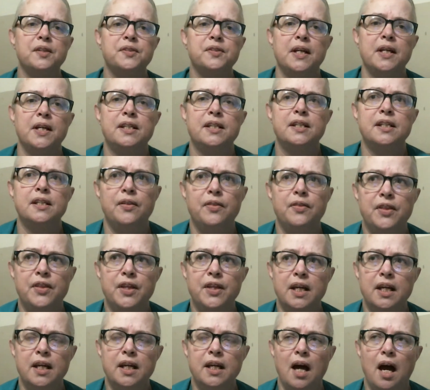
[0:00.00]
I did
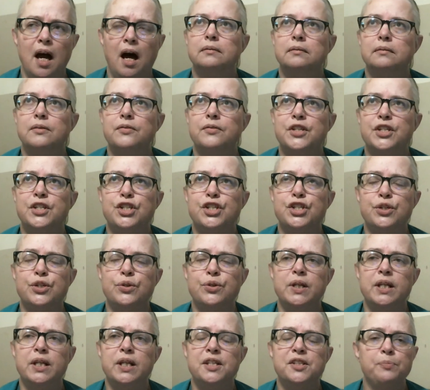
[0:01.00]
the
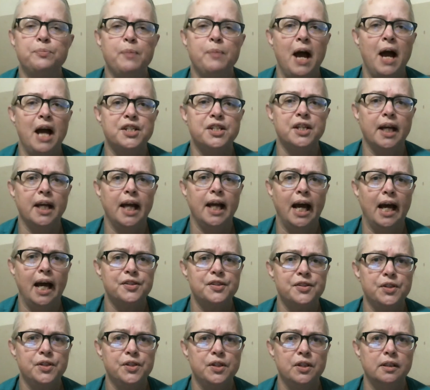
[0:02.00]
Judy's Magic
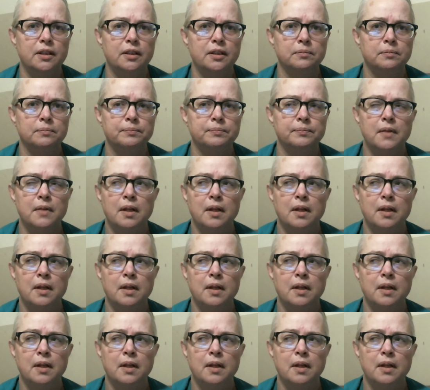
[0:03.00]
cast on